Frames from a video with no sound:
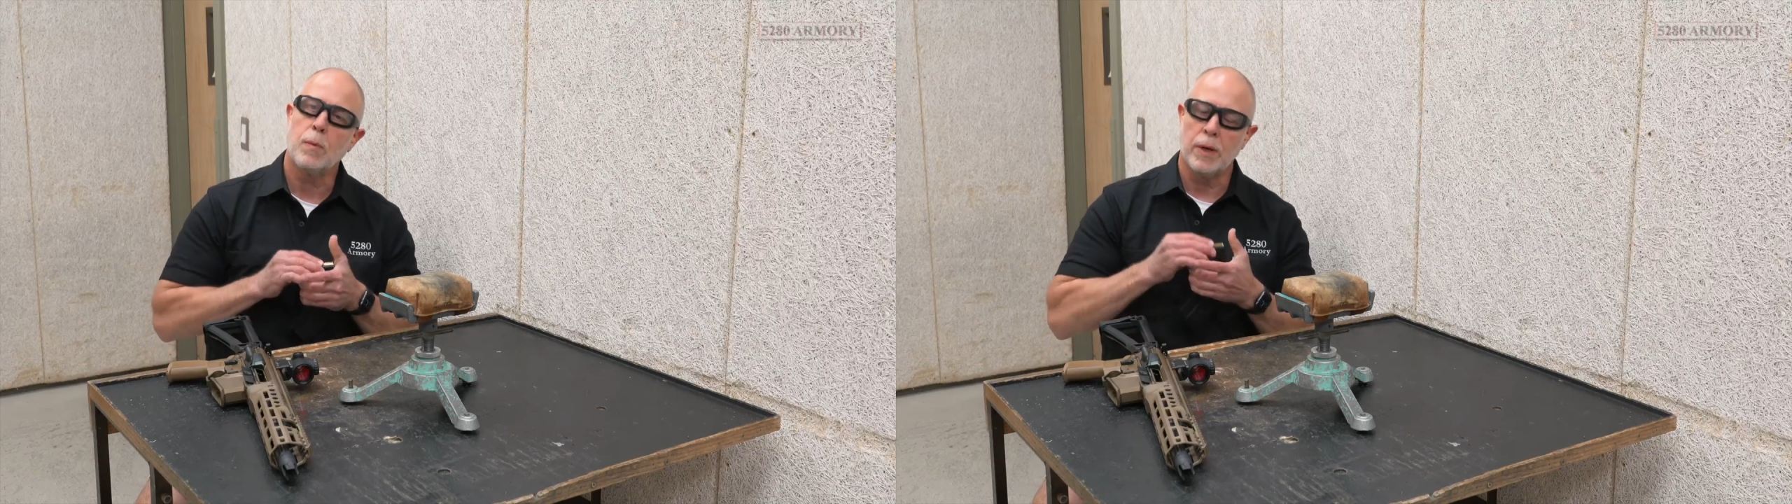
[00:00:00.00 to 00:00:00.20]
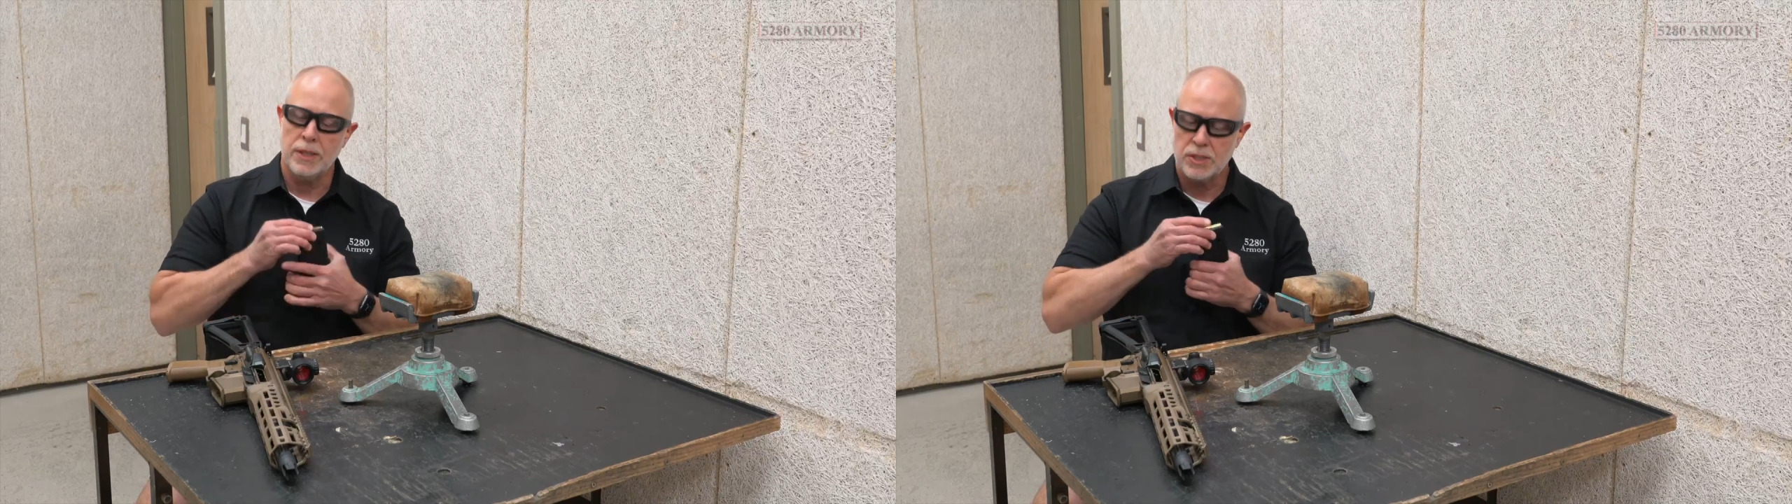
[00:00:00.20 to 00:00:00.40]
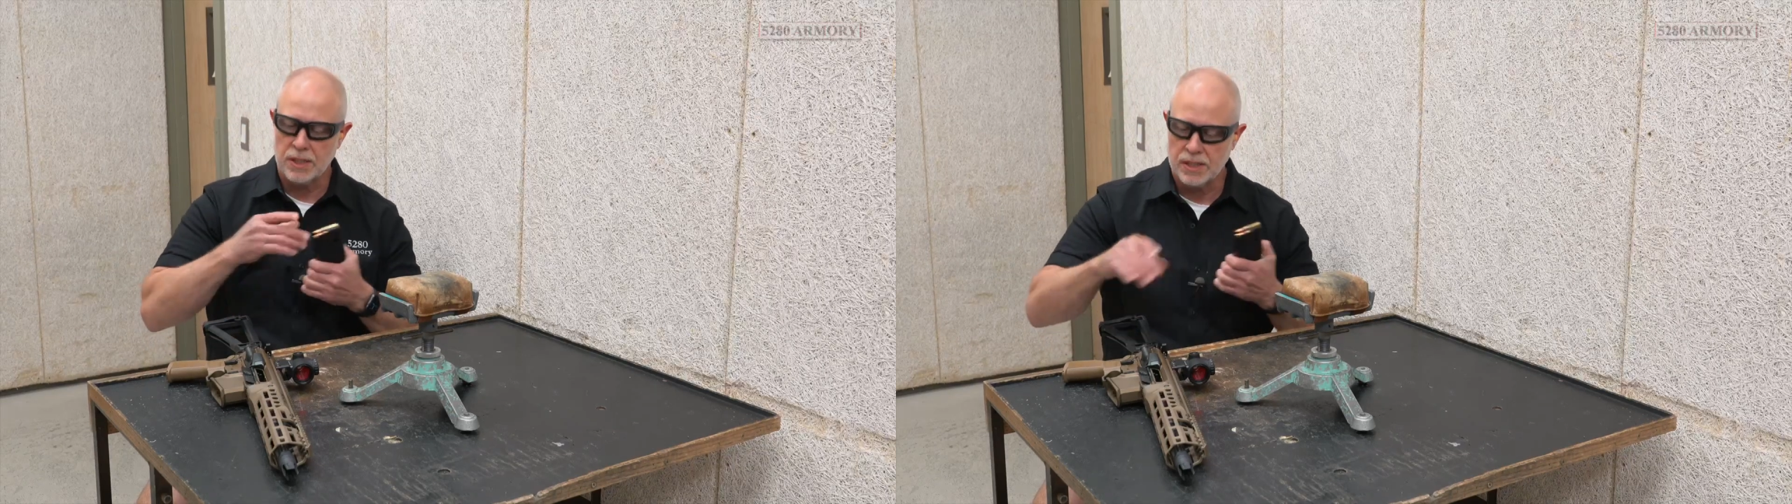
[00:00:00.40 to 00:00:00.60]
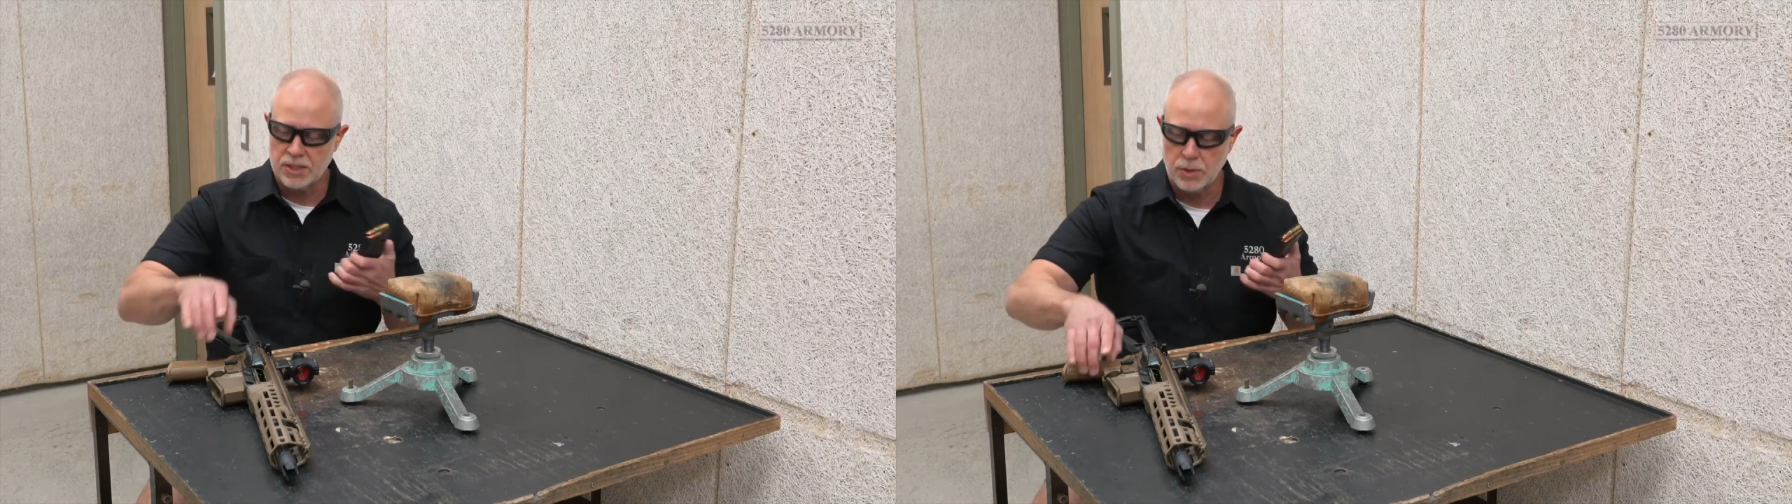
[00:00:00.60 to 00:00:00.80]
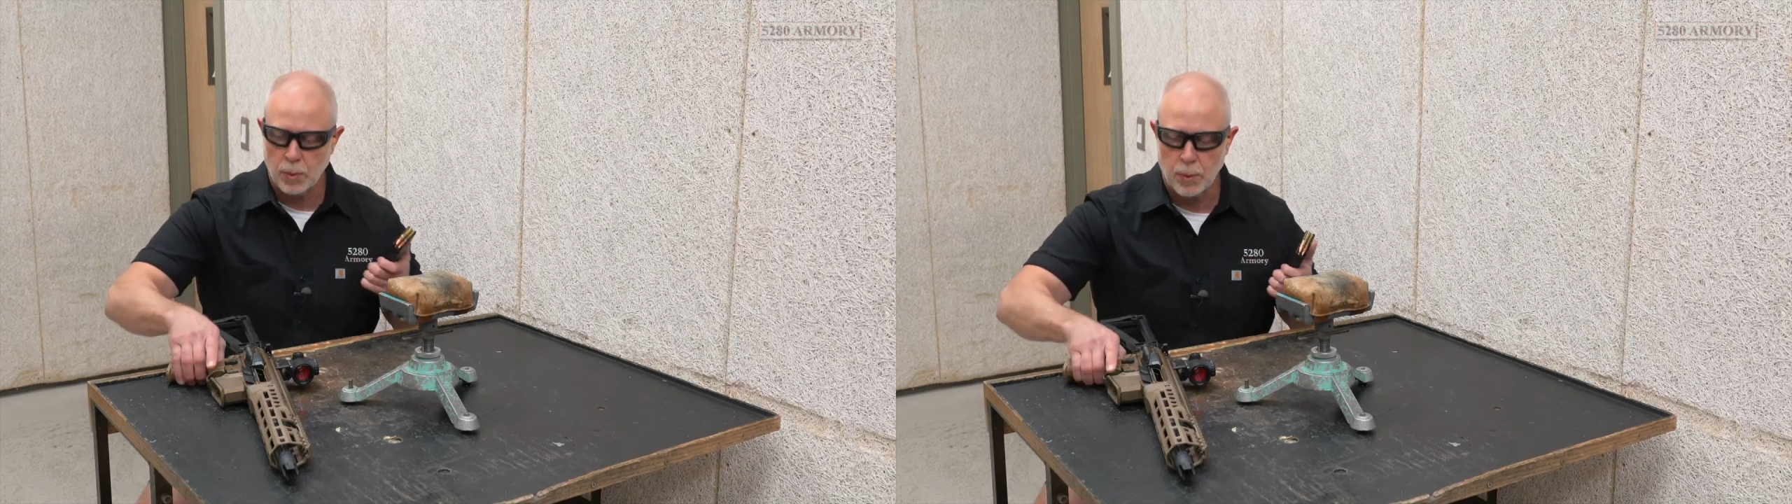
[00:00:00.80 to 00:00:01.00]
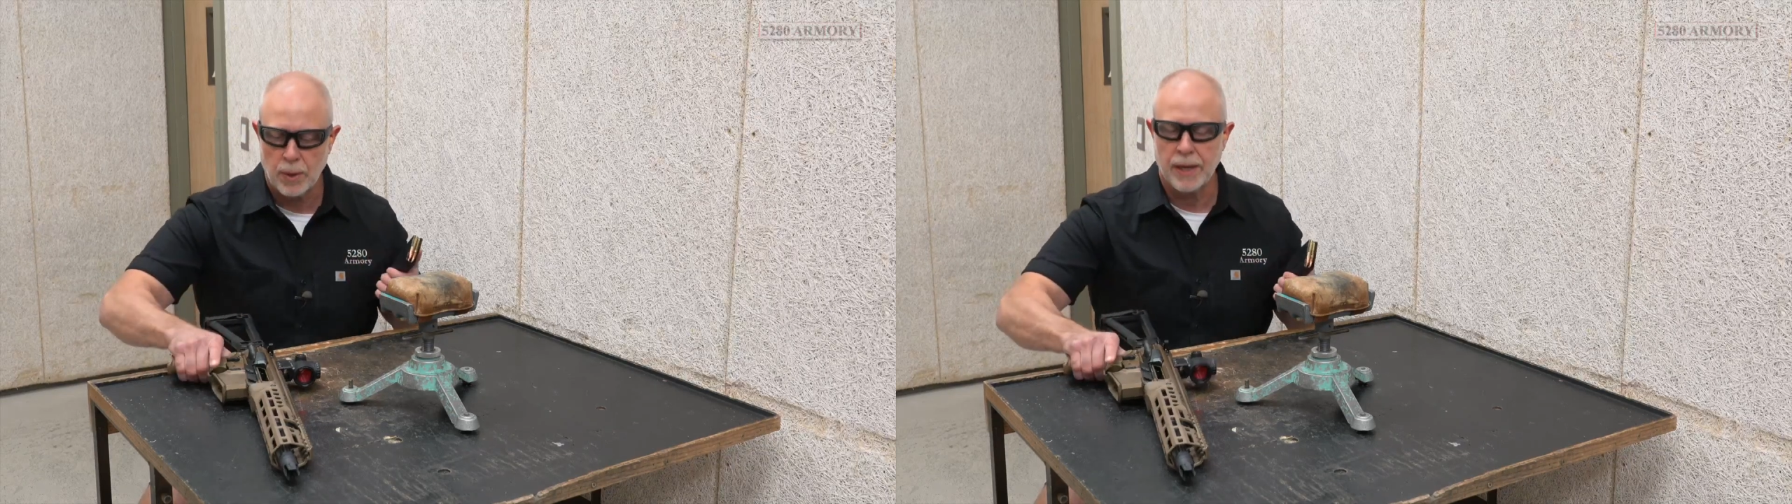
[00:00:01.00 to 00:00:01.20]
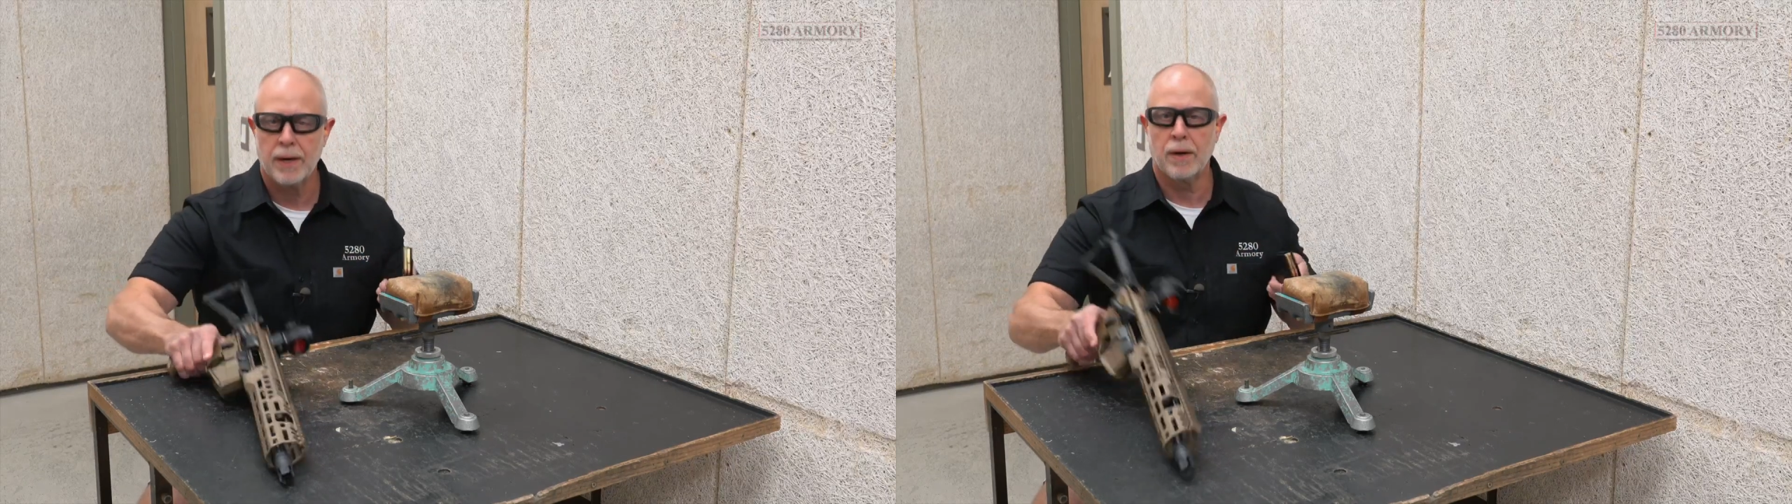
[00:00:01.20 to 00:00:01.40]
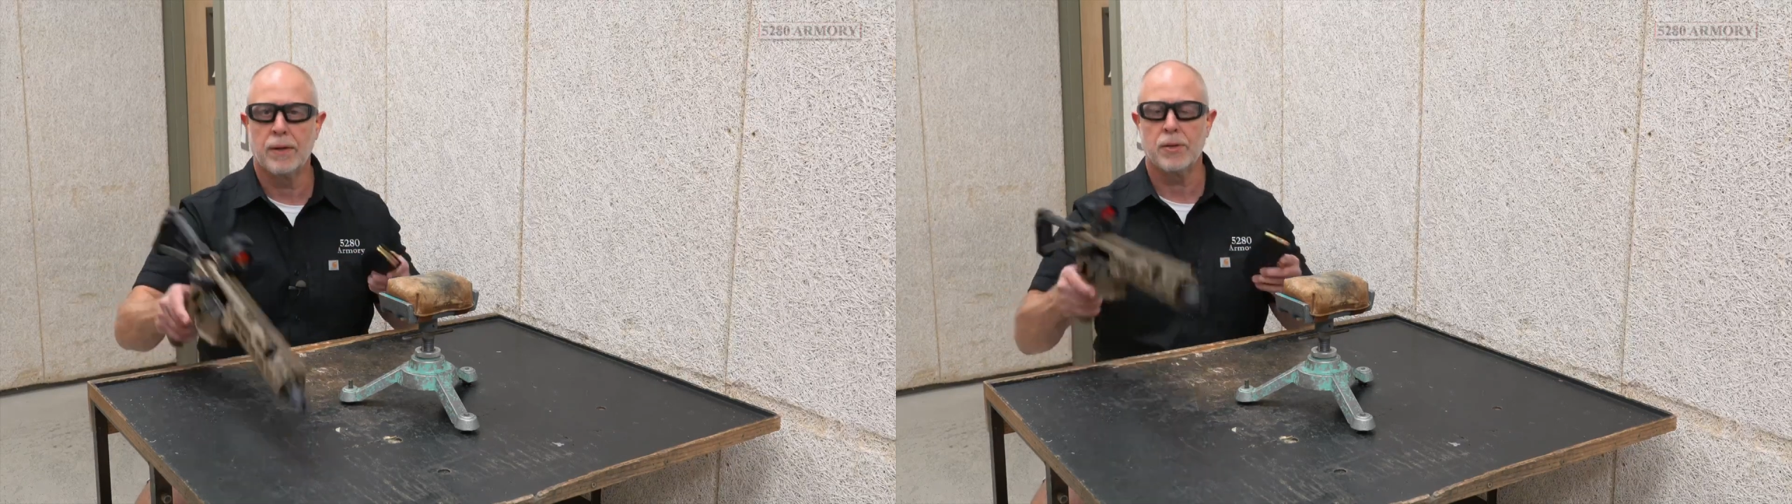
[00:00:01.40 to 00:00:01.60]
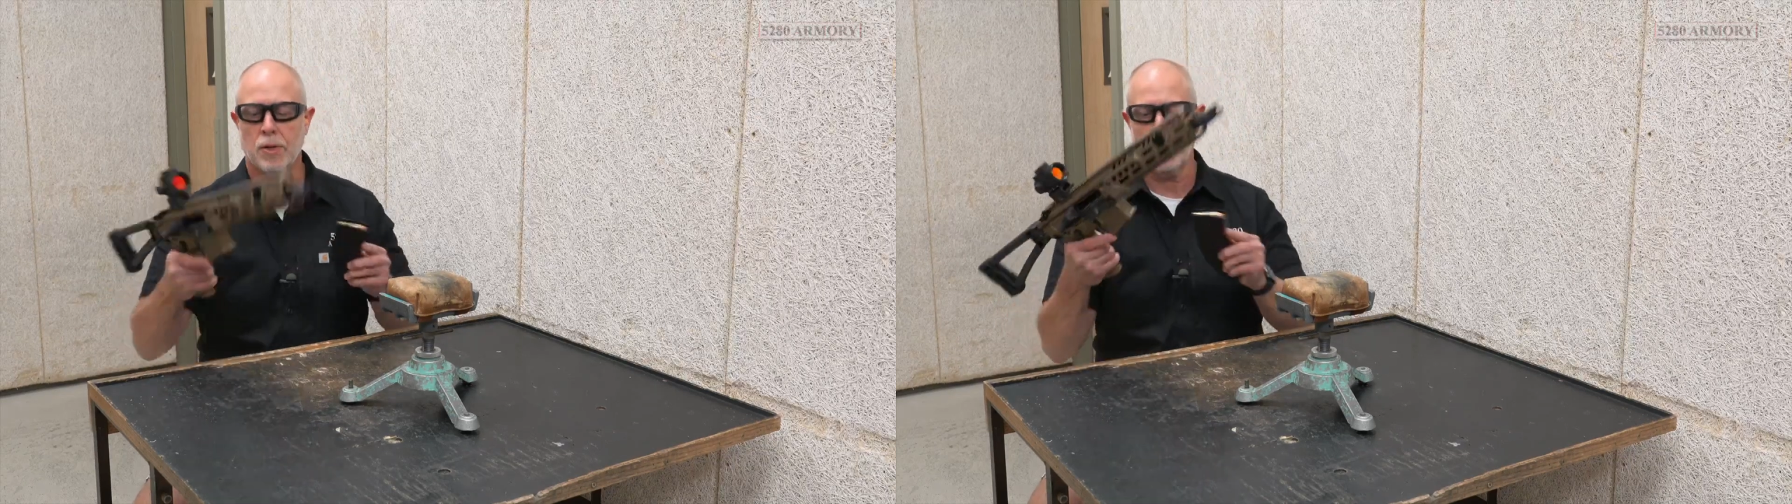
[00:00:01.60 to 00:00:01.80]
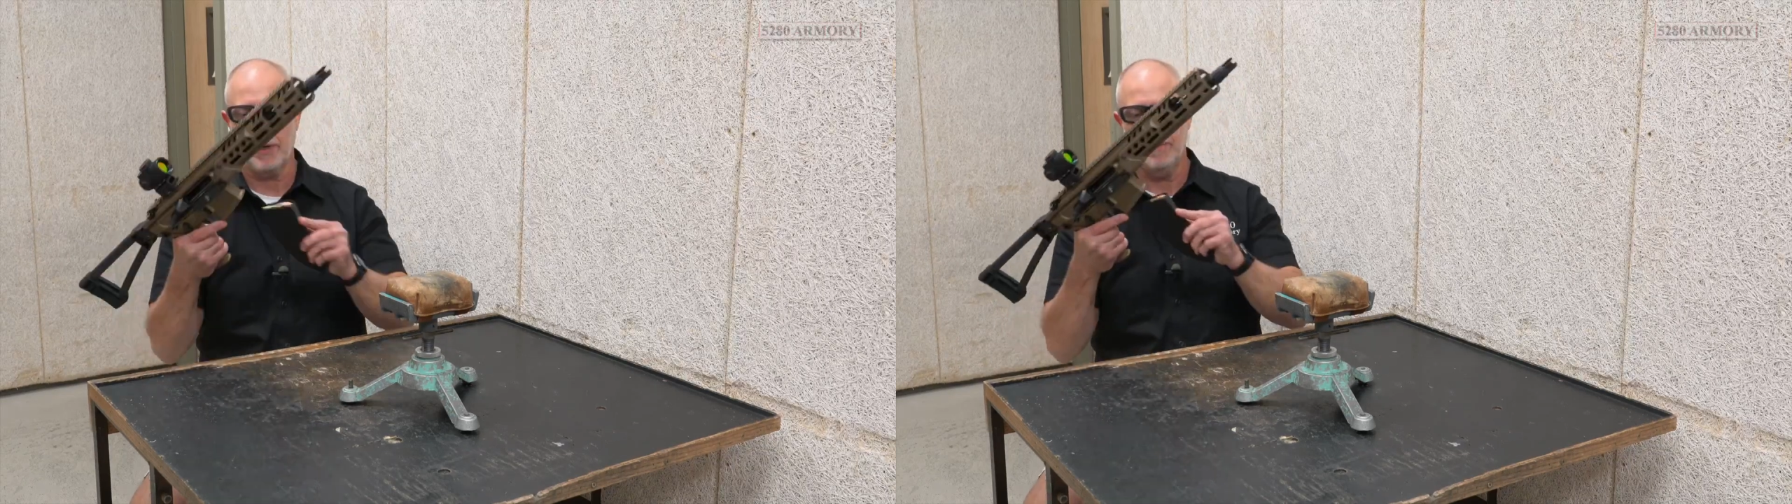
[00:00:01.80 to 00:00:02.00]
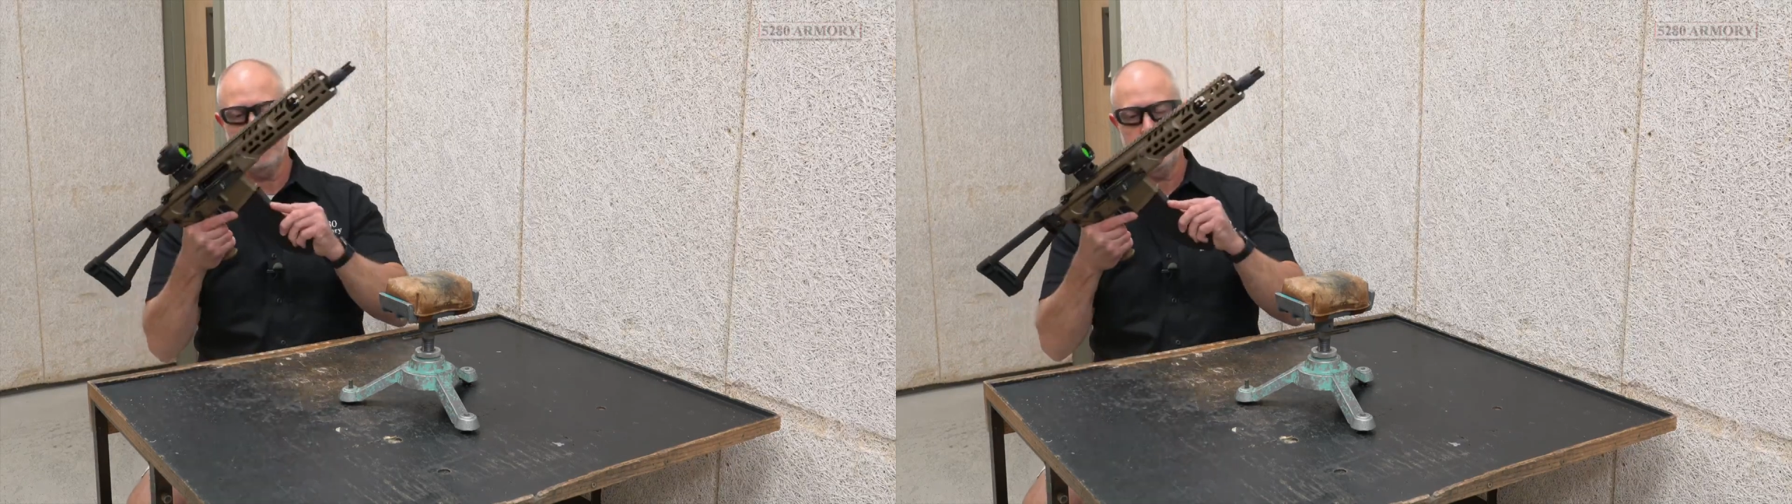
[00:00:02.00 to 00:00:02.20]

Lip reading: range and let's see where we're landing on the target.